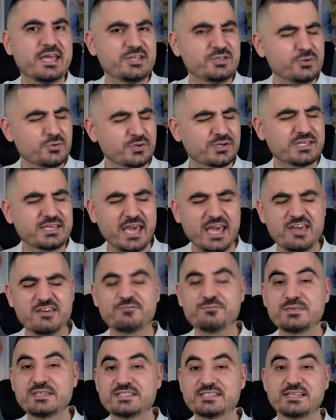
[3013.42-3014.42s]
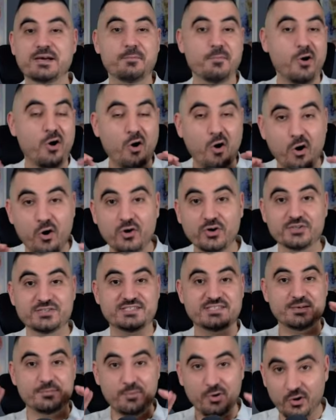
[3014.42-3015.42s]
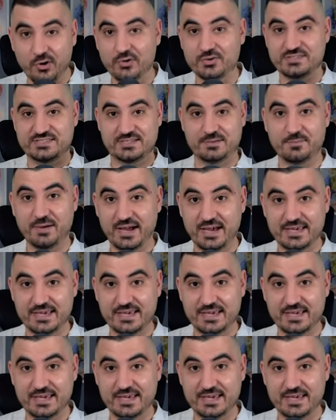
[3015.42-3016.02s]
And you gave me some awesome, awesome